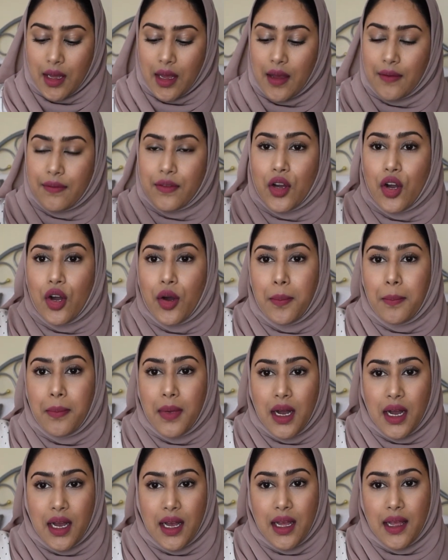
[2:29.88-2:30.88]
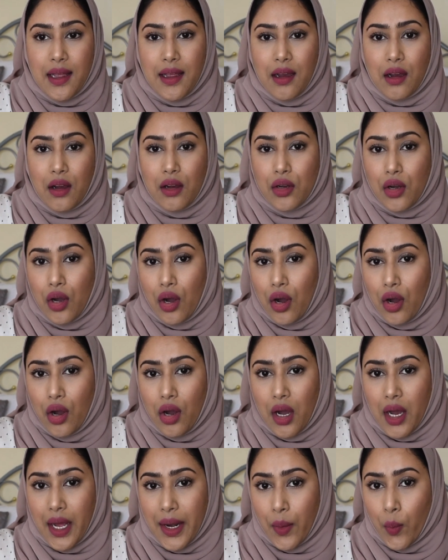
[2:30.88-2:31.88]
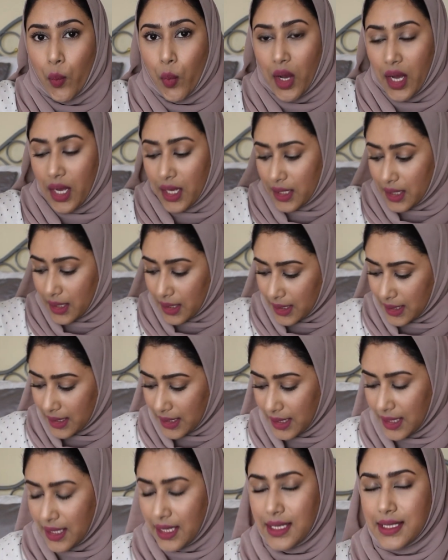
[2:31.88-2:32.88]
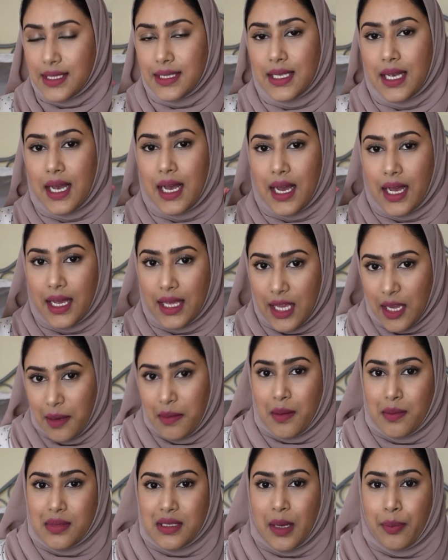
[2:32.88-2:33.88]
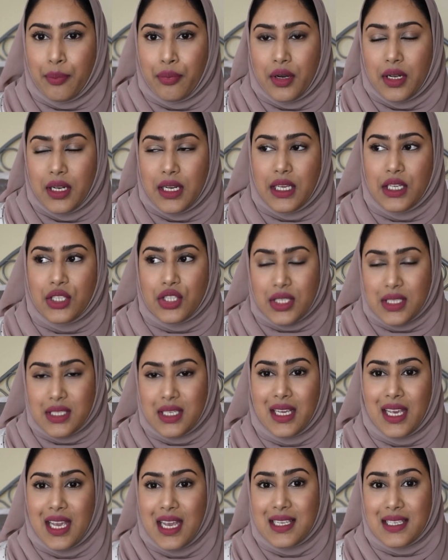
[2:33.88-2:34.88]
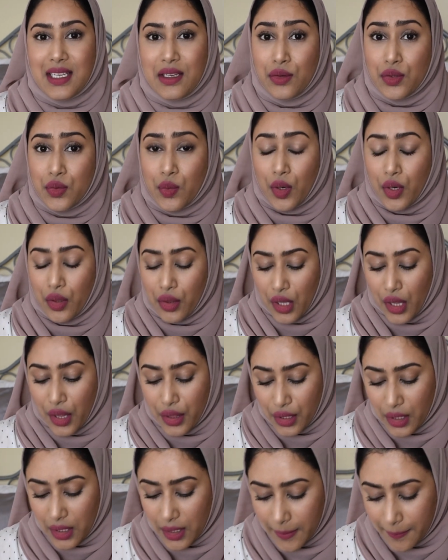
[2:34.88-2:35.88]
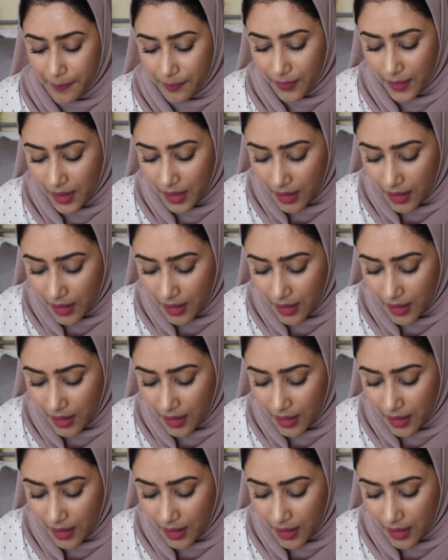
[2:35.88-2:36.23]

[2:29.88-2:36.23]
I've got my car and work keys. I keep them separately just in case I lose one or the other.